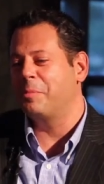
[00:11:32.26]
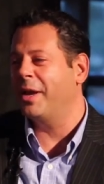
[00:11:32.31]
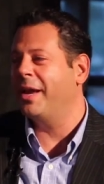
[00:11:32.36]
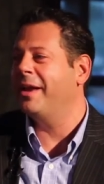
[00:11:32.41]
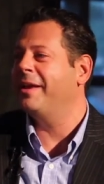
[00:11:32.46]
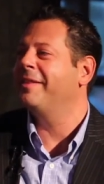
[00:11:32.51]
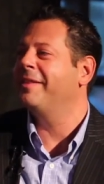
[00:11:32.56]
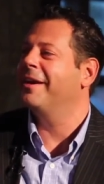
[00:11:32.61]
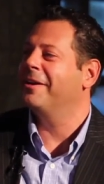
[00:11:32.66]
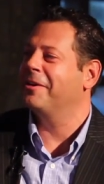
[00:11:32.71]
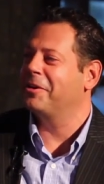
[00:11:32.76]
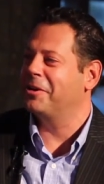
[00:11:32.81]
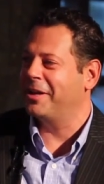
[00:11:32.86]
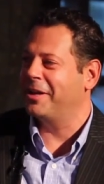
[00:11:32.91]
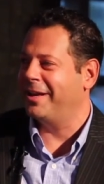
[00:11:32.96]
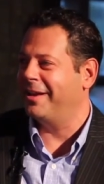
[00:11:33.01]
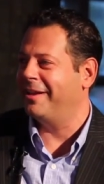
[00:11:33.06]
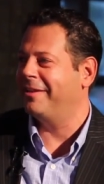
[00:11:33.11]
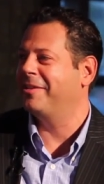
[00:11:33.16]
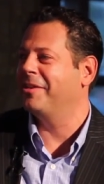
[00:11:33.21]
paid, they're going to
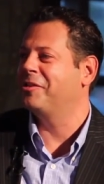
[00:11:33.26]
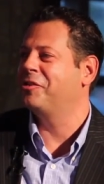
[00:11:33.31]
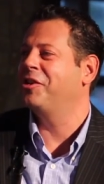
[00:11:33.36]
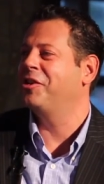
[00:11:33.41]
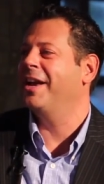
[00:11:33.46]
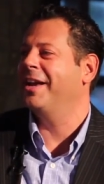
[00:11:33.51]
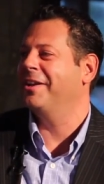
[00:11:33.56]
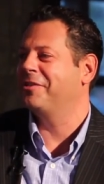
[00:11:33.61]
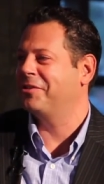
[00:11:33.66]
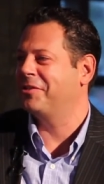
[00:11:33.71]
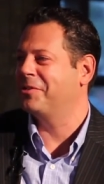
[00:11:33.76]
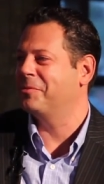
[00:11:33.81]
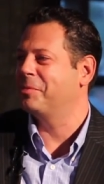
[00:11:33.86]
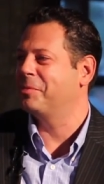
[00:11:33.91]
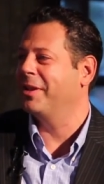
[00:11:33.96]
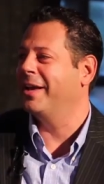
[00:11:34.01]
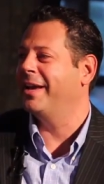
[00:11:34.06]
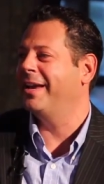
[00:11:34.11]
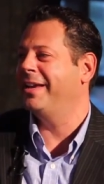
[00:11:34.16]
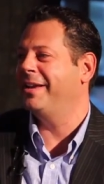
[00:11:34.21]
get the chance to
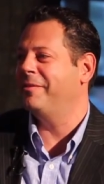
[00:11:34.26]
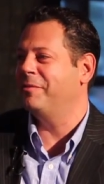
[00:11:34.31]
play.